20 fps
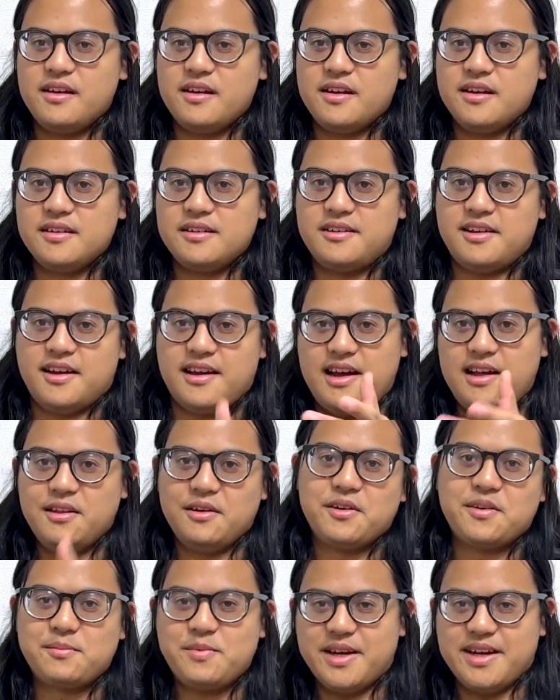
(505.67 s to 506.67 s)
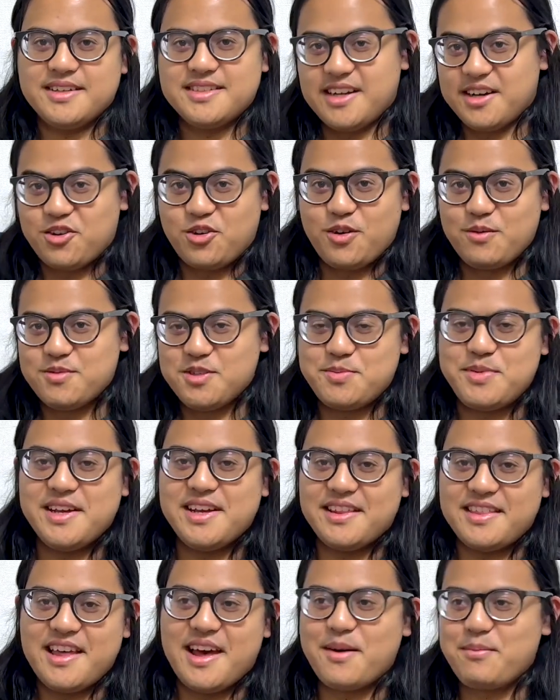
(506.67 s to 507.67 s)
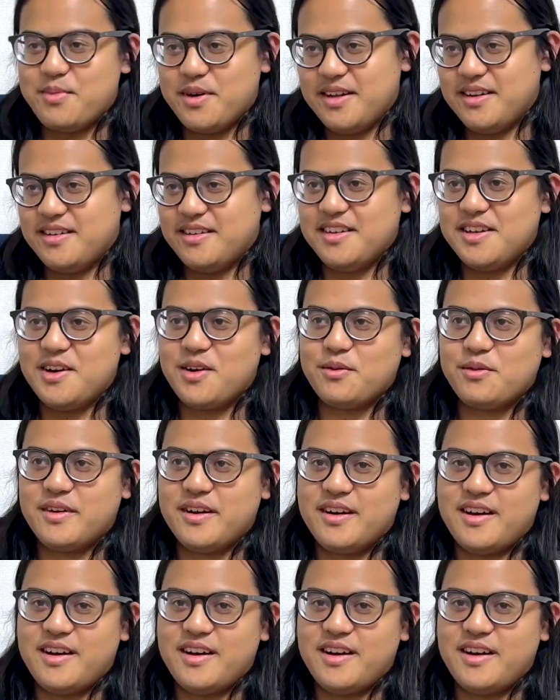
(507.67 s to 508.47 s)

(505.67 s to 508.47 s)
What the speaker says: Tagalog because I grew up speaking that, but you know,